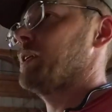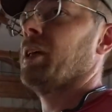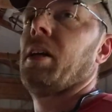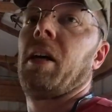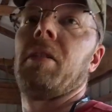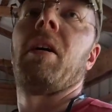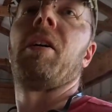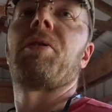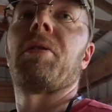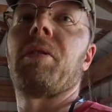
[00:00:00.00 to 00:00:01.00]
did that
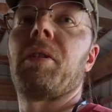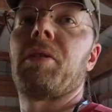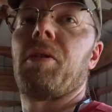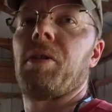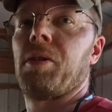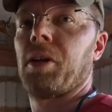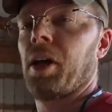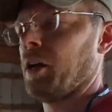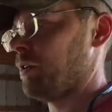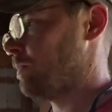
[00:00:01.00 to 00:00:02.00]
intentionally so that the
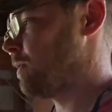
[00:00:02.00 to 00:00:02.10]
gate could